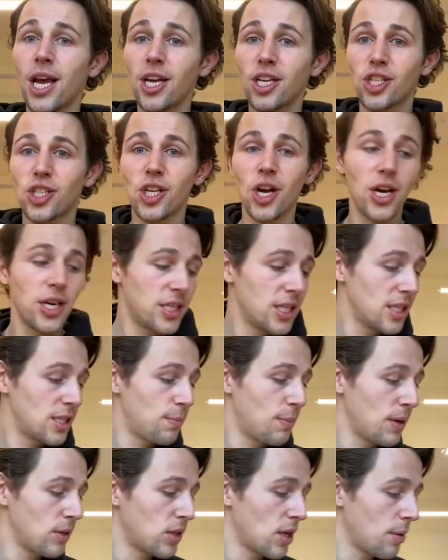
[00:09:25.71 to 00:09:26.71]
starting to
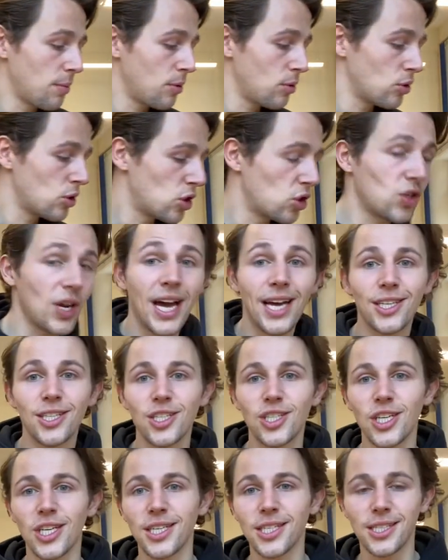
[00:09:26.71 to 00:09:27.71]
build up those
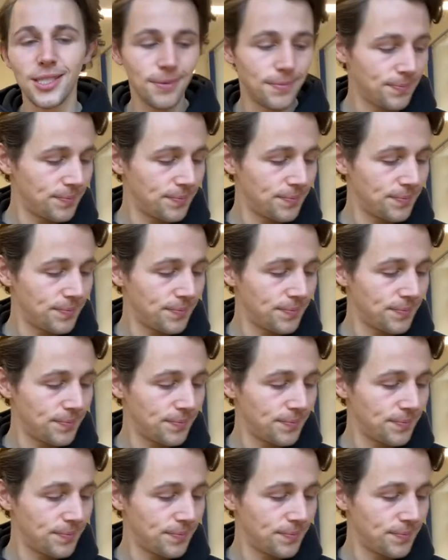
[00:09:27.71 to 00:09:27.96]
strategies.